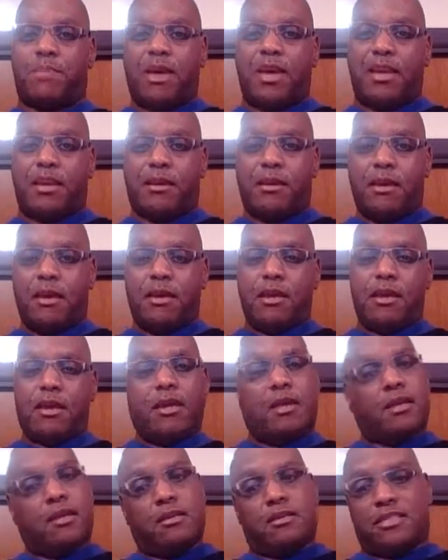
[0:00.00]
pick.
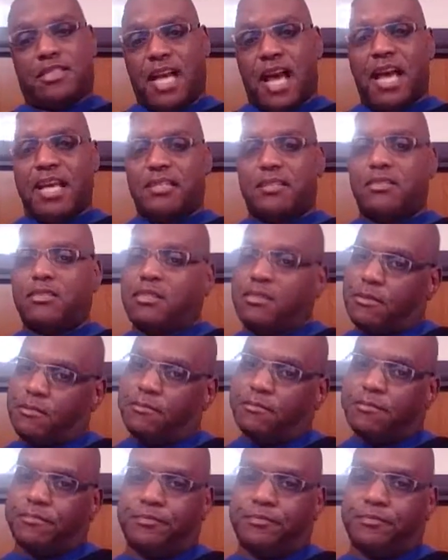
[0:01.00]
Titans,